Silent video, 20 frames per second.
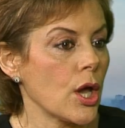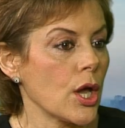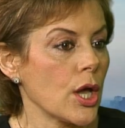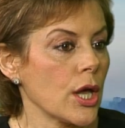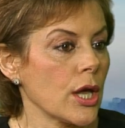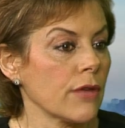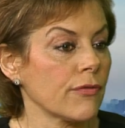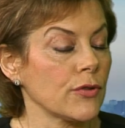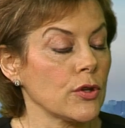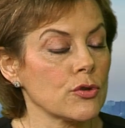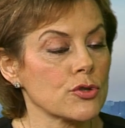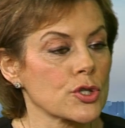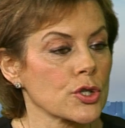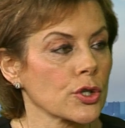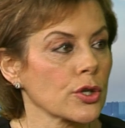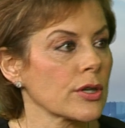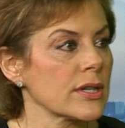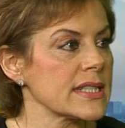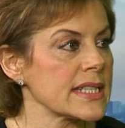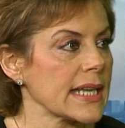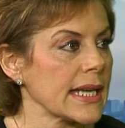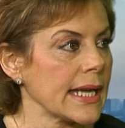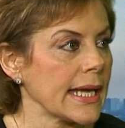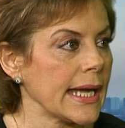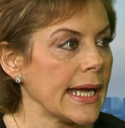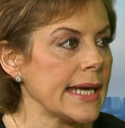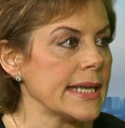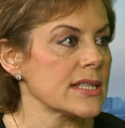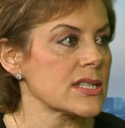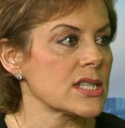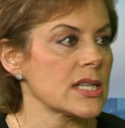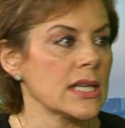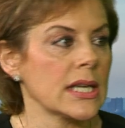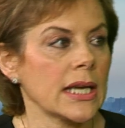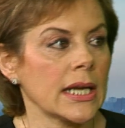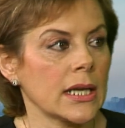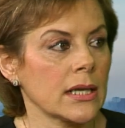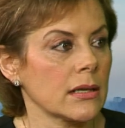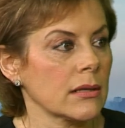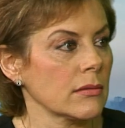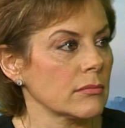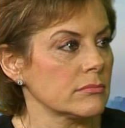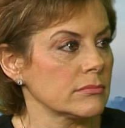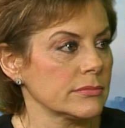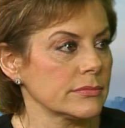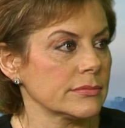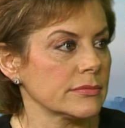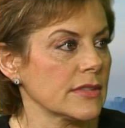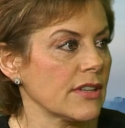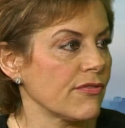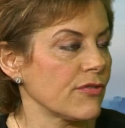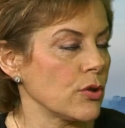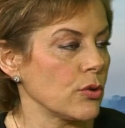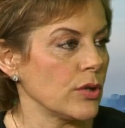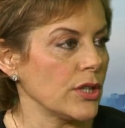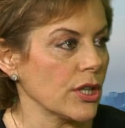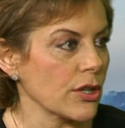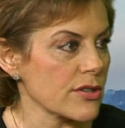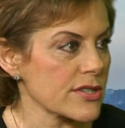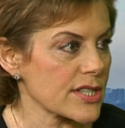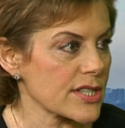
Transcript: if you turned 18 a few years